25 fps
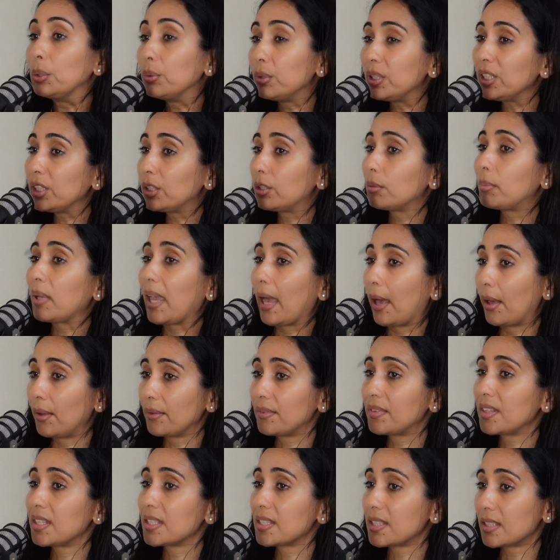you need to be
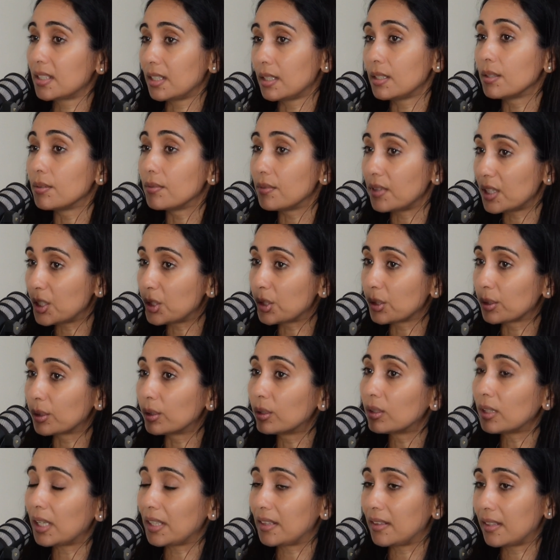healthy as an
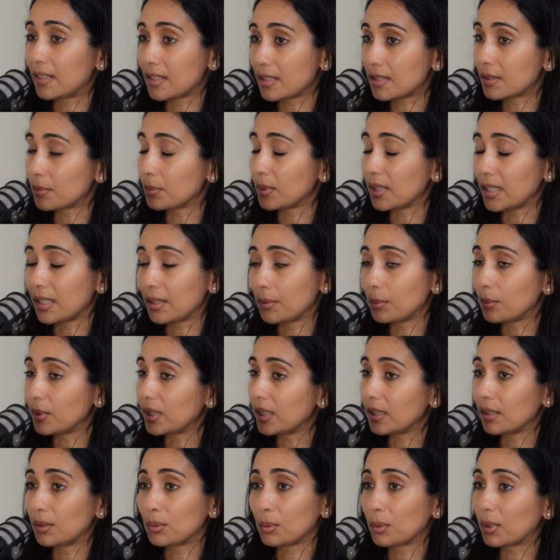individual, and this
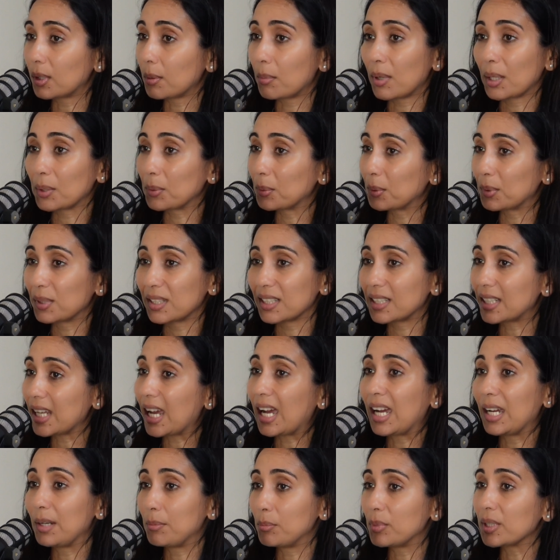we talk about all the
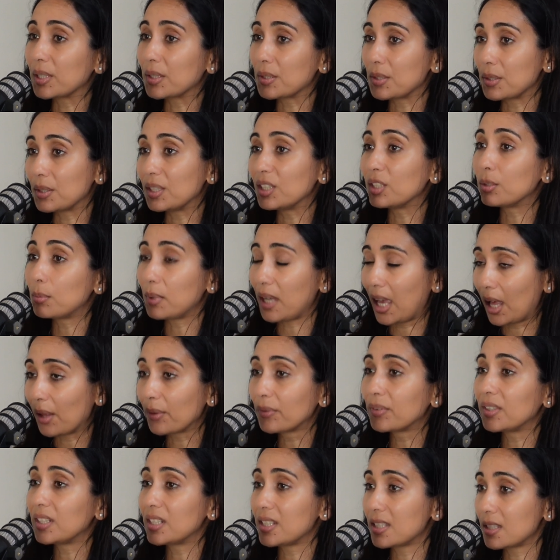time, because you need to be
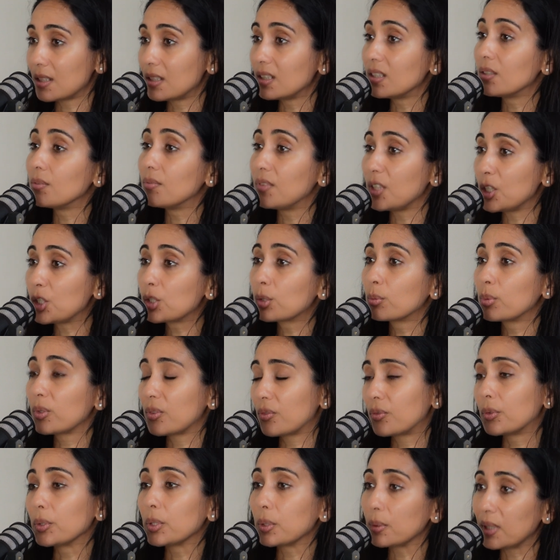healthy as an individual
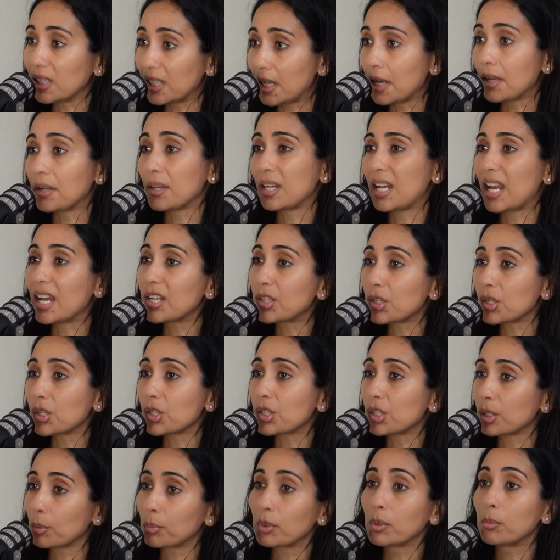before you're in a
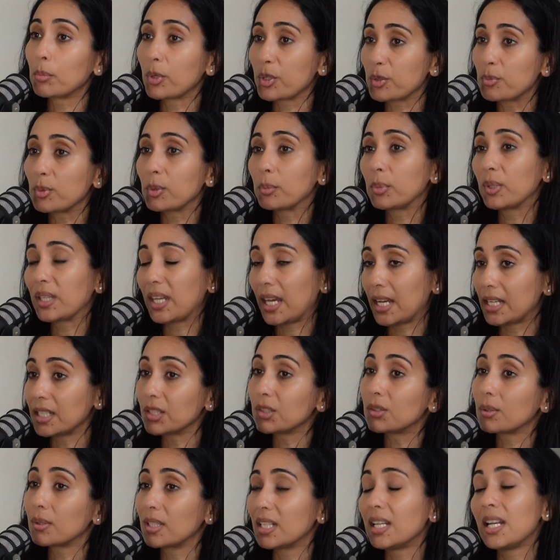relationship, and most people get
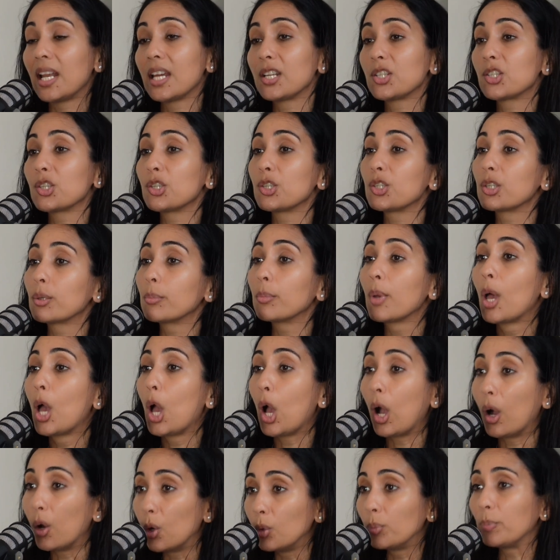into a relationship
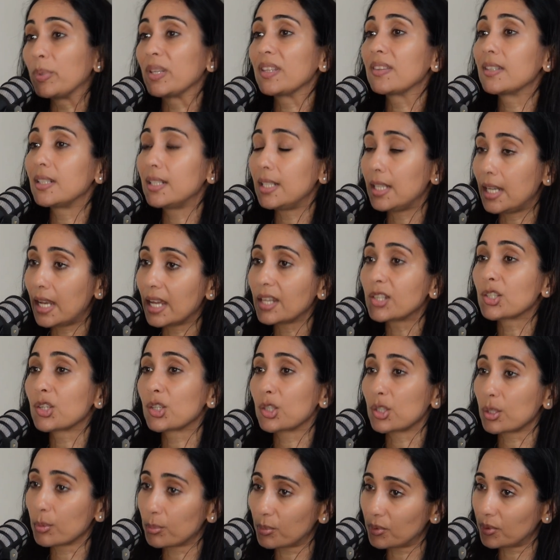hoping the
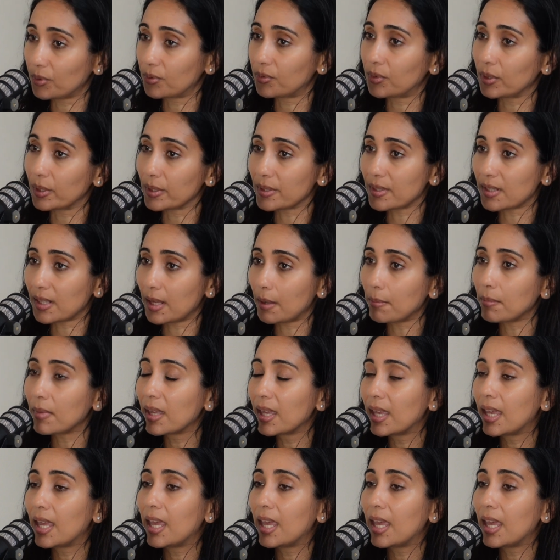relationship fulfills them.